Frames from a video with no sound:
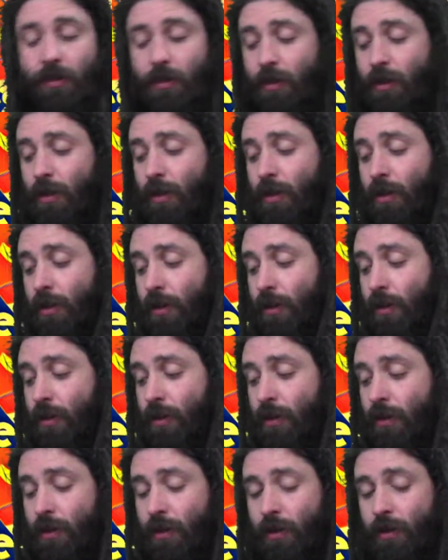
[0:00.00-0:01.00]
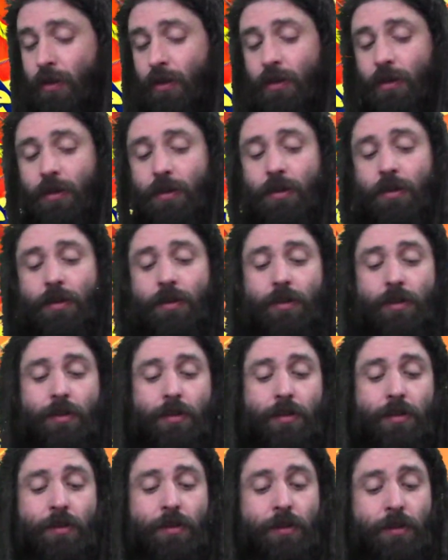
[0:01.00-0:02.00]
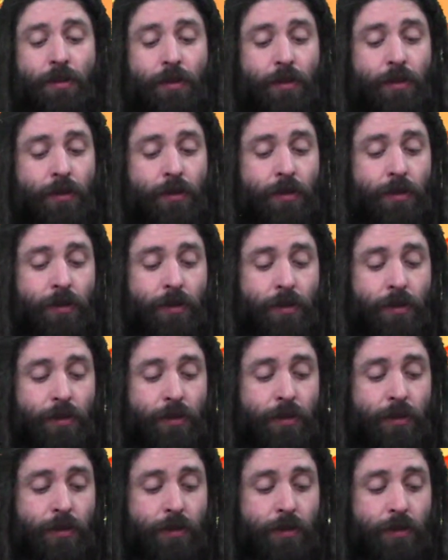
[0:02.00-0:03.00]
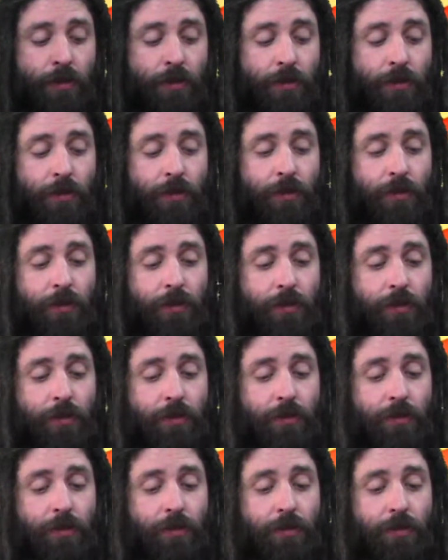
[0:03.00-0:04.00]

(silent)